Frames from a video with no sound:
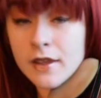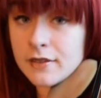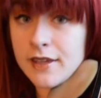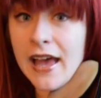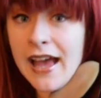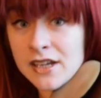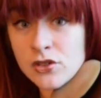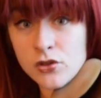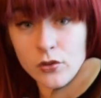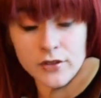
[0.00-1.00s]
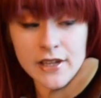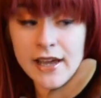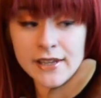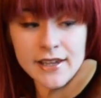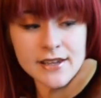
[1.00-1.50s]
the ant or the
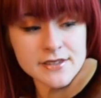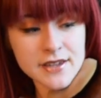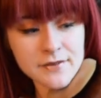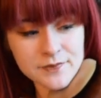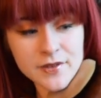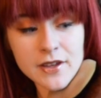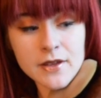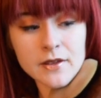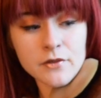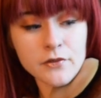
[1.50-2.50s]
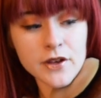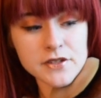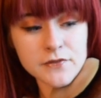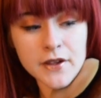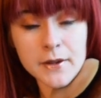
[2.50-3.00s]
alligator,
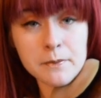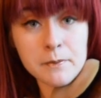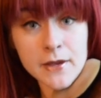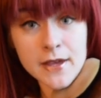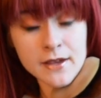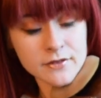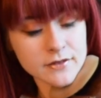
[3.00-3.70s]
first finger B,